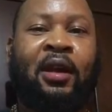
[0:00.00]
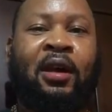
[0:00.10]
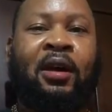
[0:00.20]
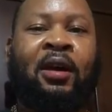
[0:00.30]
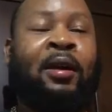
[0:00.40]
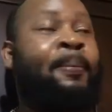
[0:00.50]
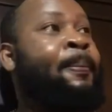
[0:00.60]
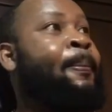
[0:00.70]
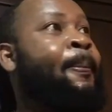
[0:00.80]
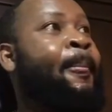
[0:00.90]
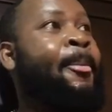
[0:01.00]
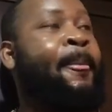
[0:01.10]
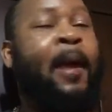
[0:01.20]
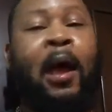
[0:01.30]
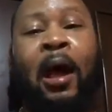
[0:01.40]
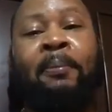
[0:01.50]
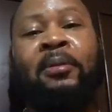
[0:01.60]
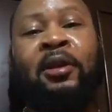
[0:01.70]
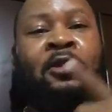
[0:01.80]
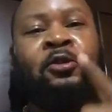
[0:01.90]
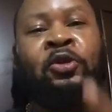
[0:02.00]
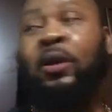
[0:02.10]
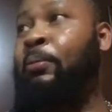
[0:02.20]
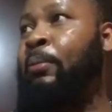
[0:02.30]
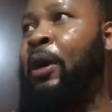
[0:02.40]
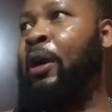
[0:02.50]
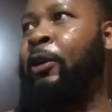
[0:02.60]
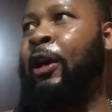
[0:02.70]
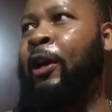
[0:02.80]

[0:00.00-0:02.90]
Um, I'm here to talk about